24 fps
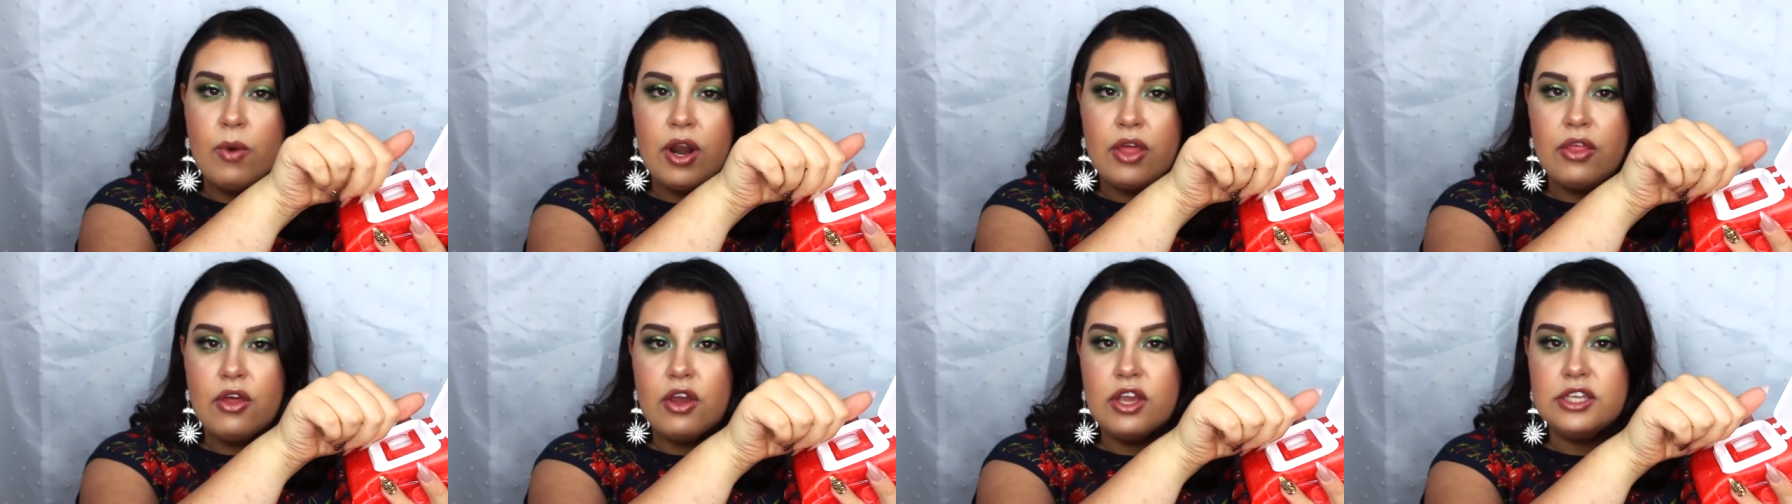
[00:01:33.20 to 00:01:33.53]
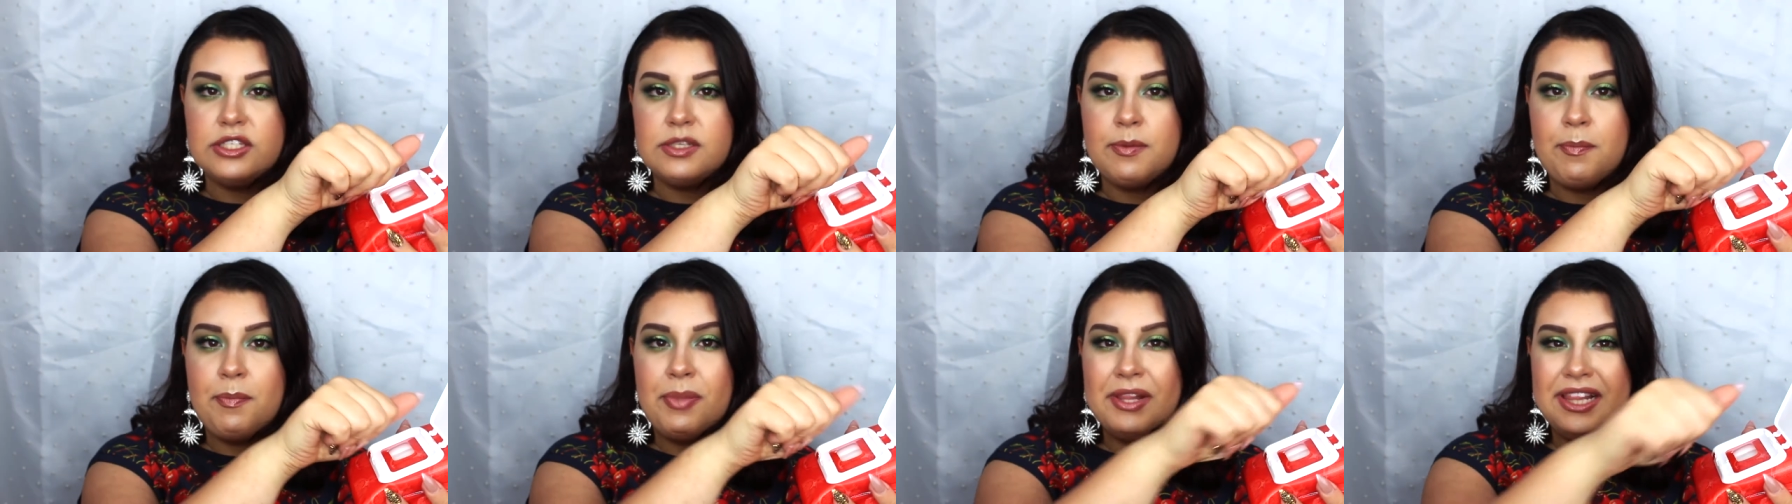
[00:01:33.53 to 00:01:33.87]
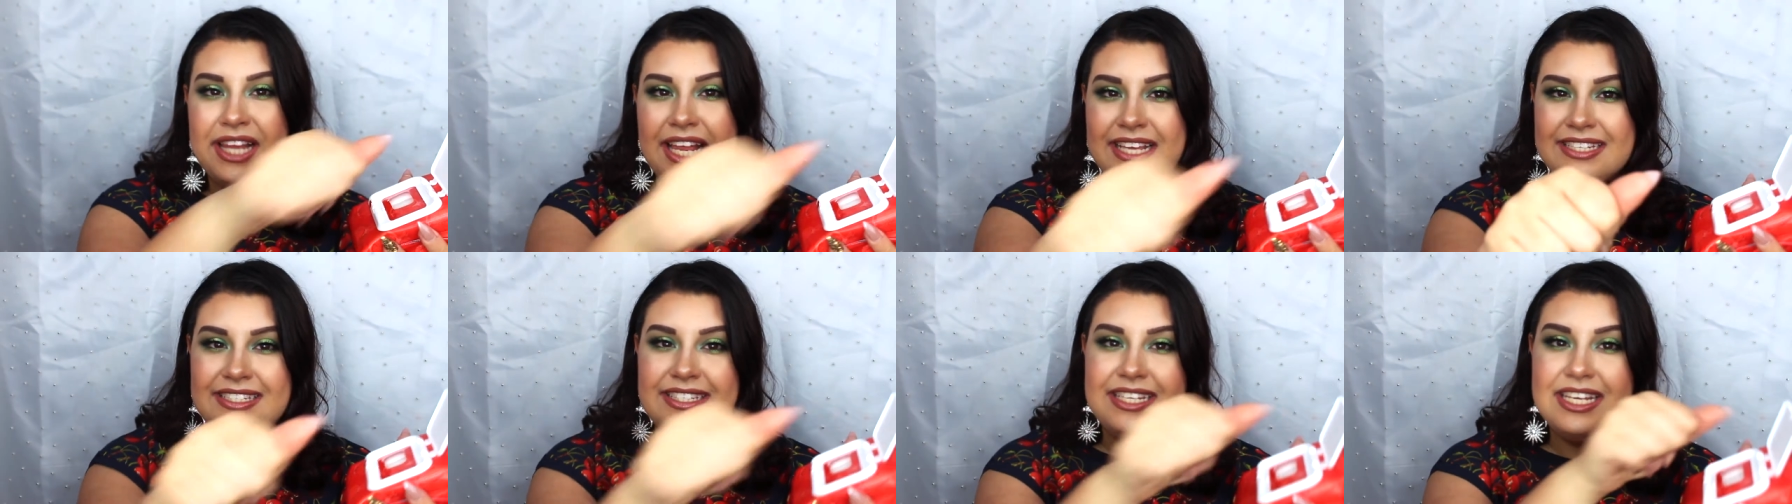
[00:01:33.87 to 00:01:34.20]
one of those
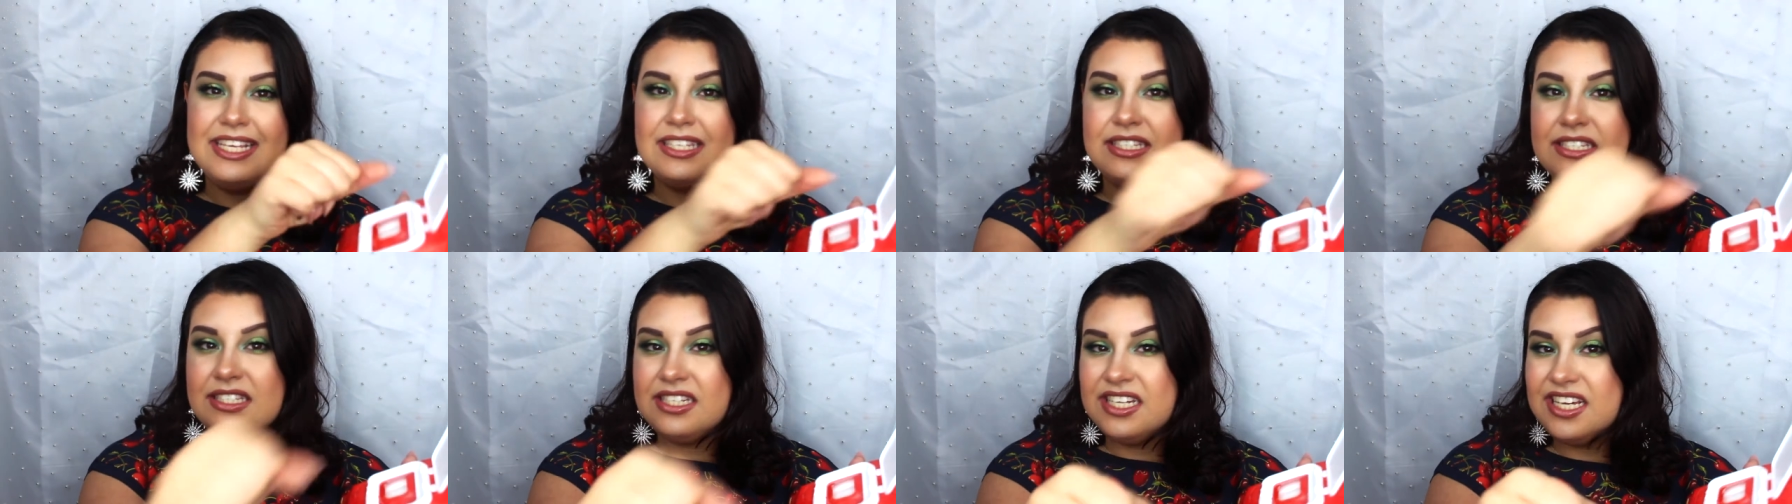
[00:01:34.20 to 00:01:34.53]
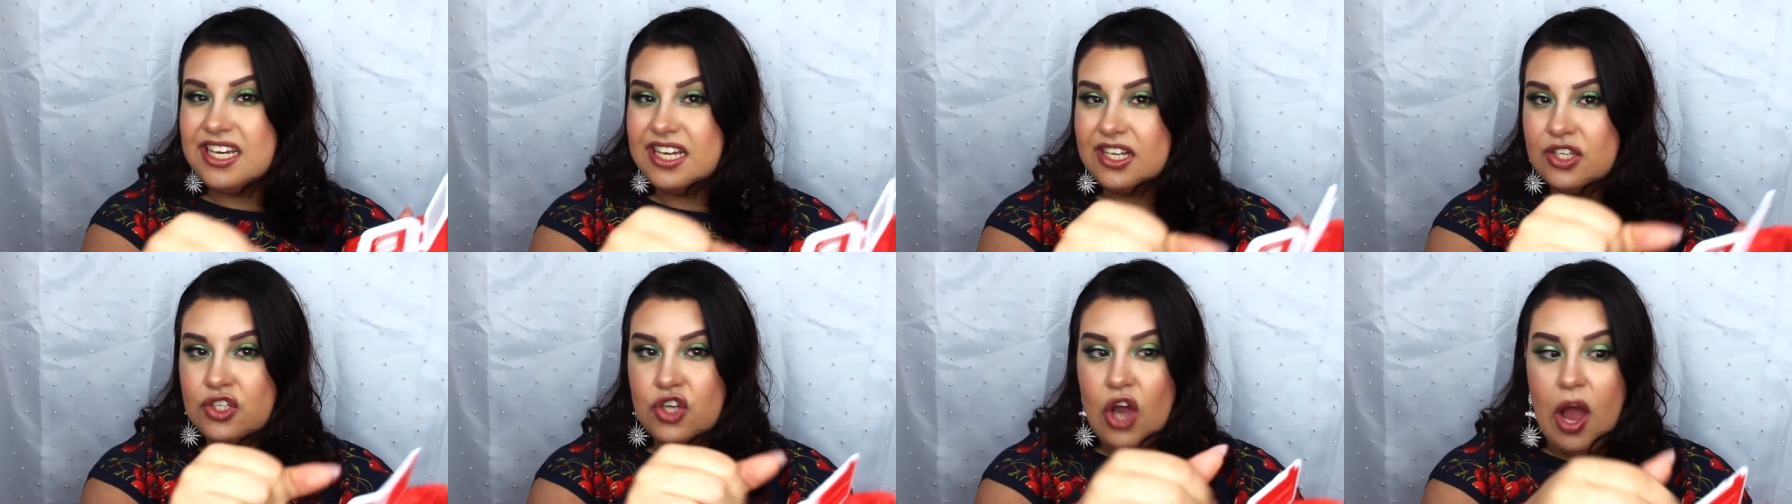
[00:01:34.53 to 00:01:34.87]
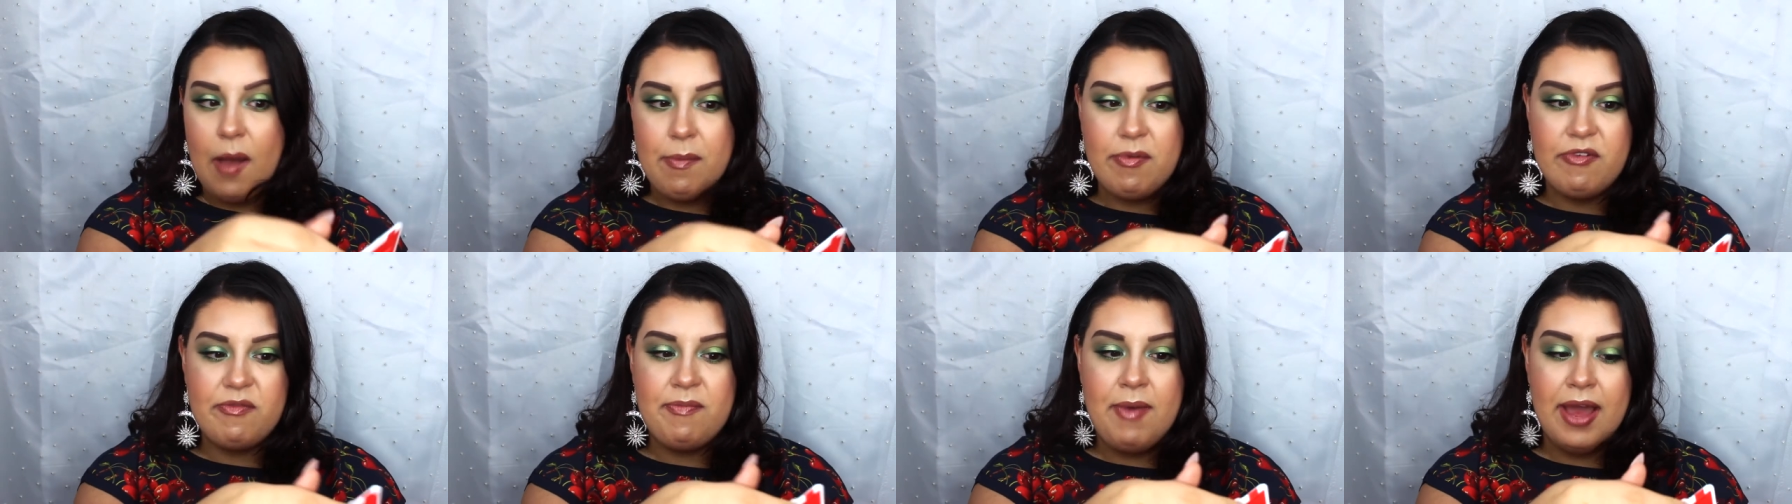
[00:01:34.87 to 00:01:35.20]
plastic sticker
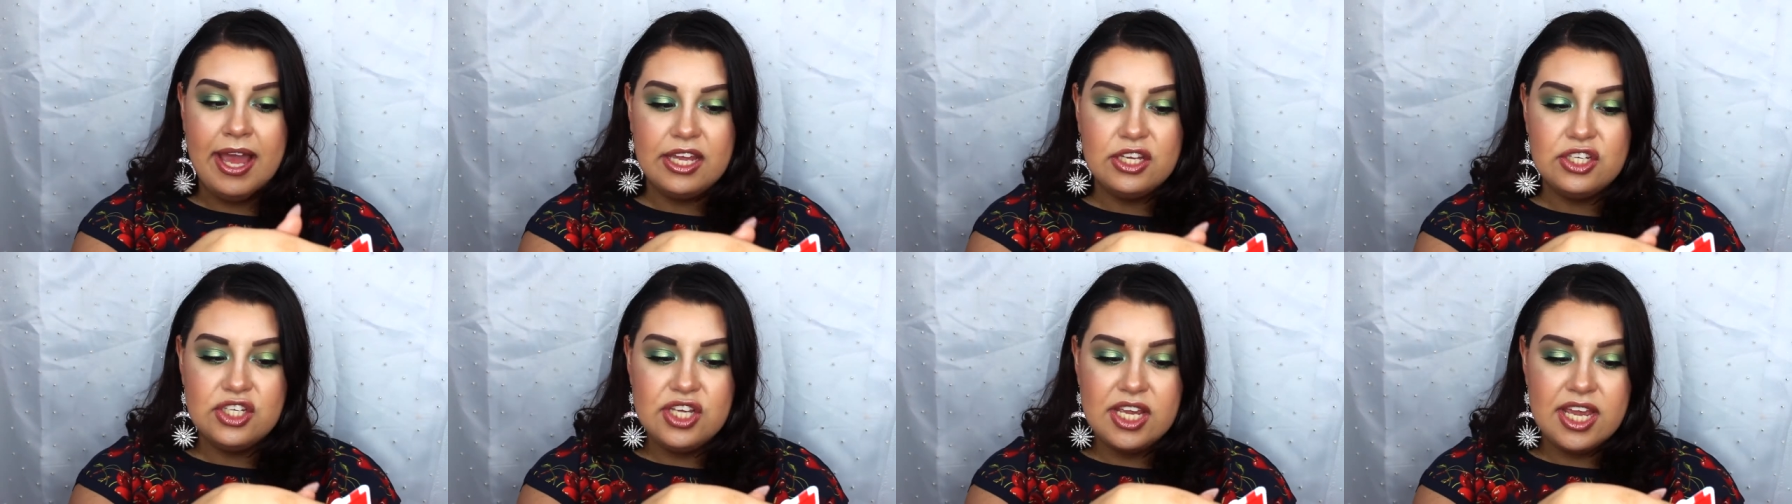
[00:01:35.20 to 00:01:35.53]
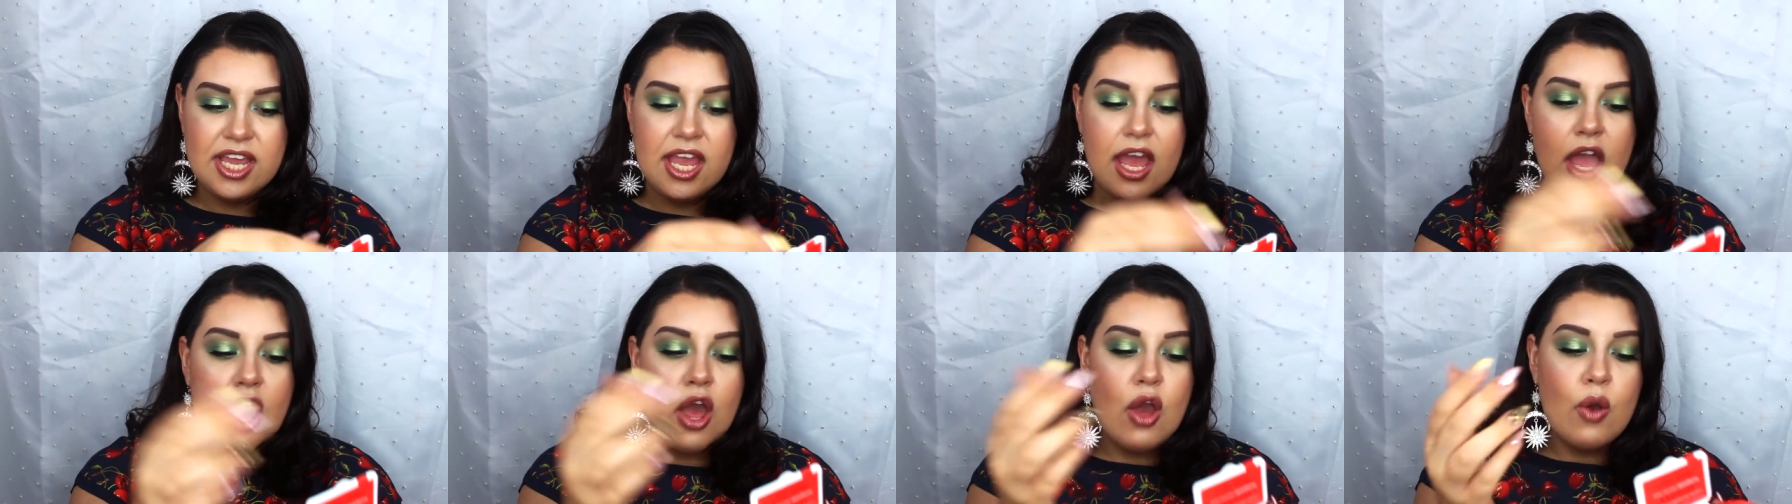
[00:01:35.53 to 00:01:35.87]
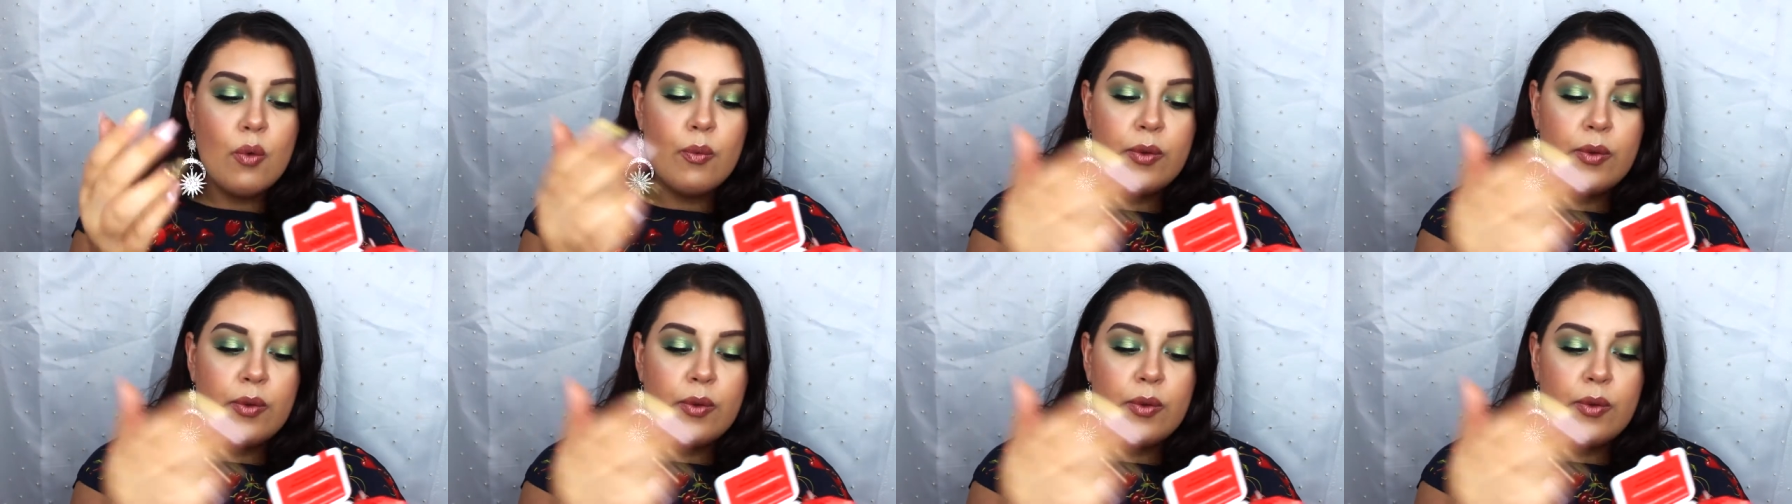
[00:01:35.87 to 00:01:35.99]
type of packaging,